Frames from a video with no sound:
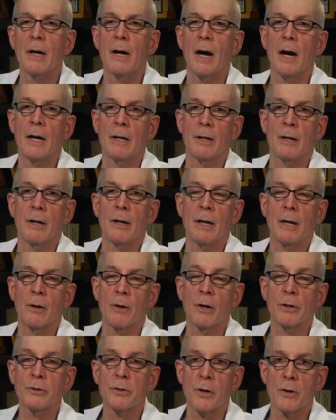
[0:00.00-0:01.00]
An
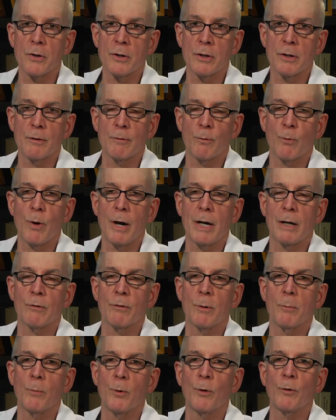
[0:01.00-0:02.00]
alternative way to
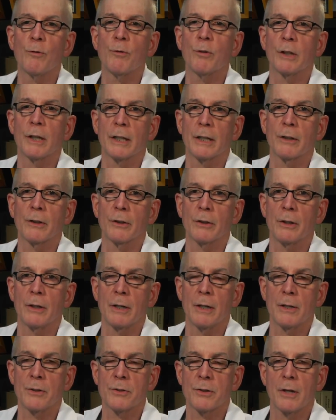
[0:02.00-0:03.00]
remove follicular
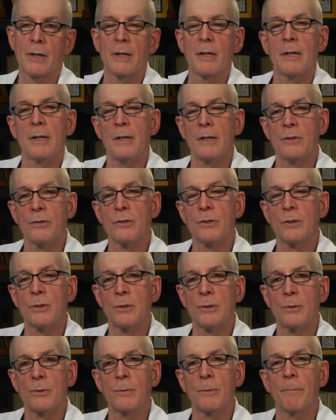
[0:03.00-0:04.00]
units is
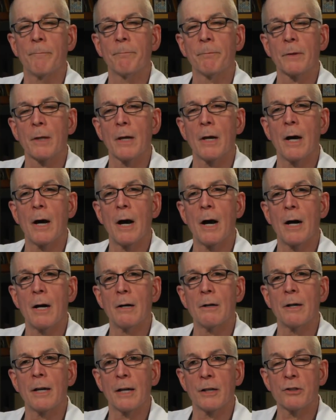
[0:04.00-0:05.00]
to
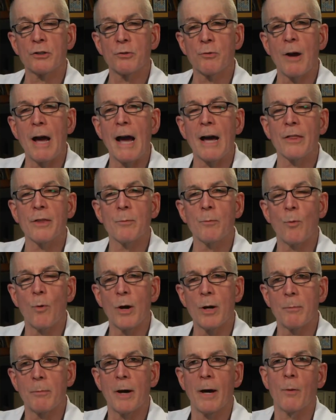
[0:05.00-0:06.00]
extract them
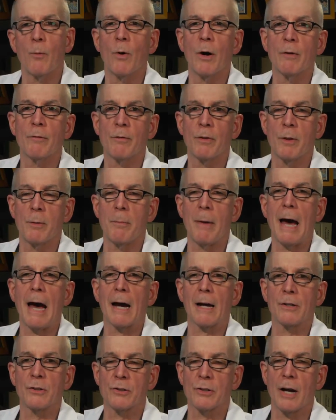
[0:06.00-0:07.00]
one by one from the
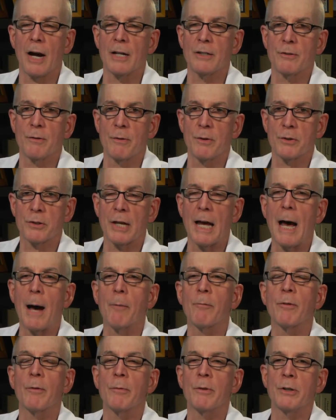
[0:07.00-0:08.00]
back and sides of the
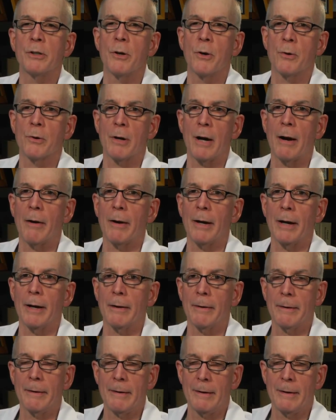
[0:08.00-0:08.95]
scalp, from the donor area.